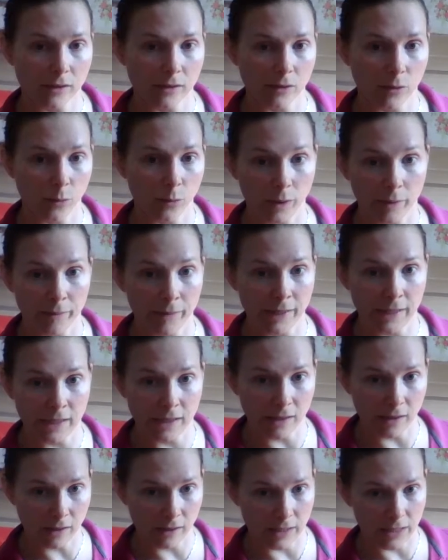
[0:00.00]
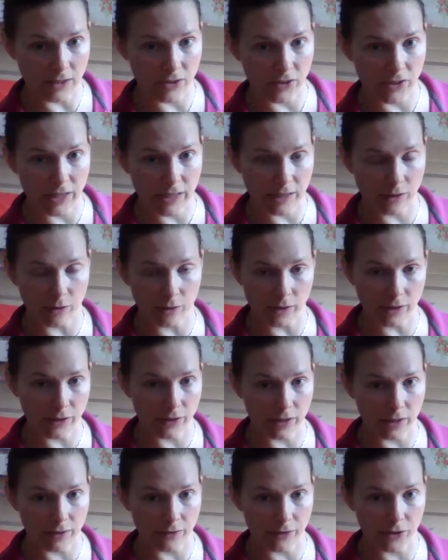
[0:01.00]
1 minute on each leg, or you
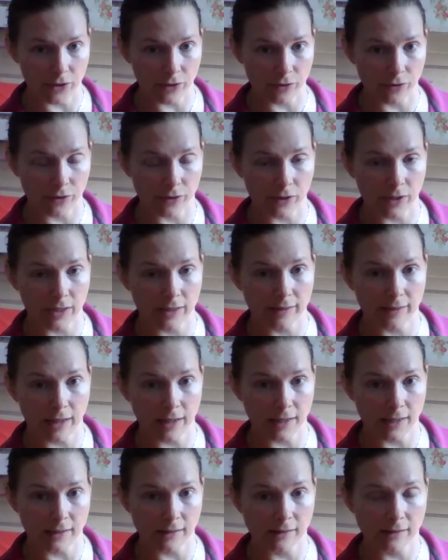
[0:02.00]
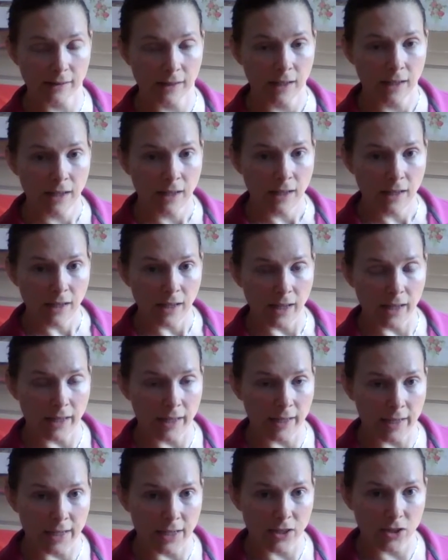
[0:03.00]
can even do 30 seconds in
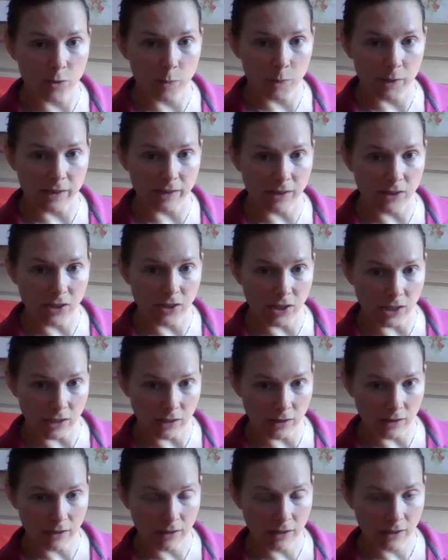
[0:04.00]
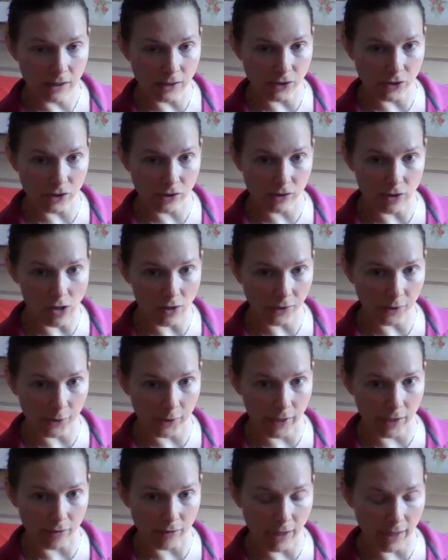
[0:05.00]
each position and just
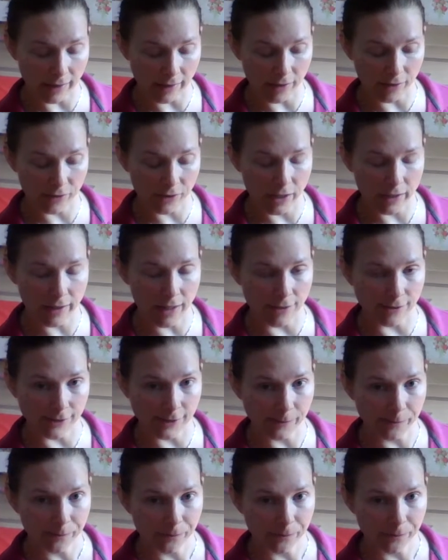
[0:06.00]
alternate right, left, right, left.